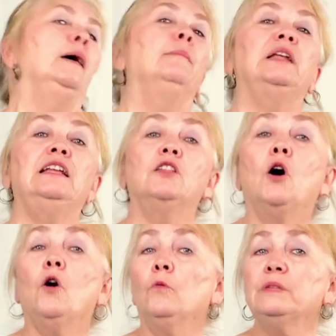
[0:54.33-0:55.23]
But in the
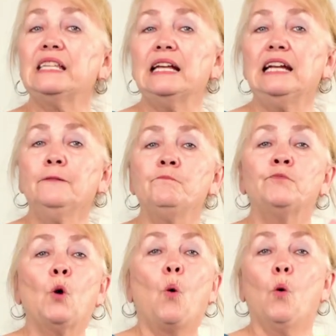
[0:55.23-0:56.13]
home setting,
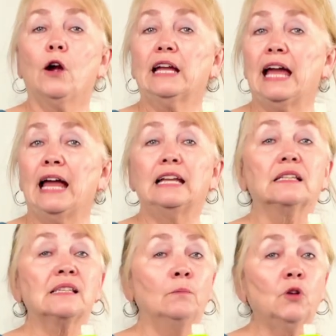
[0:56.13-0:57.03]
or again, in
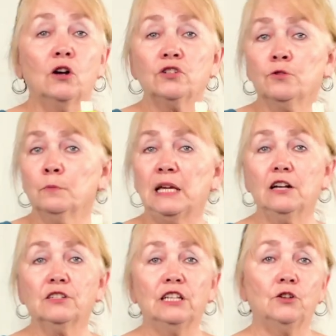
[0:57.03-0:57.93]
some long-term
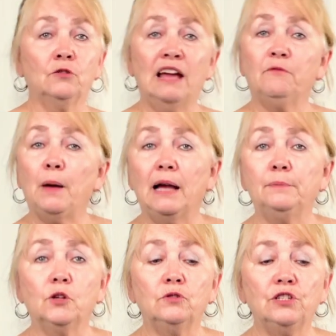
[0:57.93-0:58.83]
cares that don't have
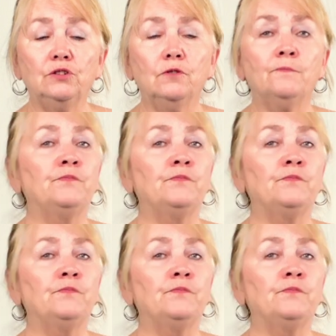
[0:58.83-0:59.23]
piped O2,